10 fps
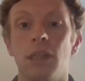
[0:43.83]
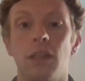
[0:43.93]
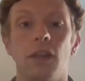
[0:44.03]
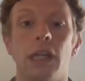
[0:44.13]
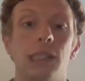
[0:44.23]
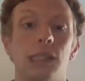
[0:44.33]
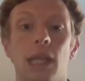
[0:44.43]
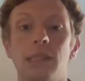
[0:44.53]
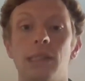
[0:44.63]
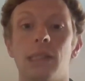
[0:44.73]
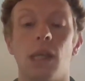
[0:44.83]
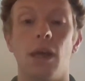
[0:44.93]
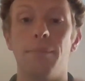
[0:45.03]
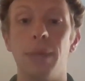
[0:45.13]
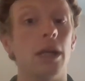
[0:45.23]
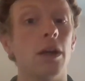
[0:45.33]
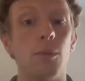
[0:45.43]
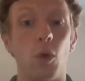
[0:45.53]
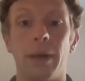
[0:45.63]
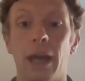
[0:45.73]
The United States is a bigger
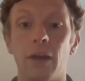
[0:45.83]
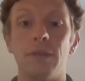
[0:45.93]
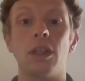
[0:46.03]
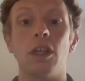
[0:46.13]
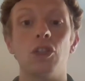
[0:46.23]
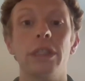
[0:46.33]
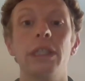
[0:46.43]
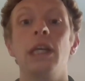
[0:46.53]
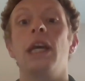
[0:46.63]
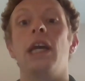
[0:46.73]
and more powerful country.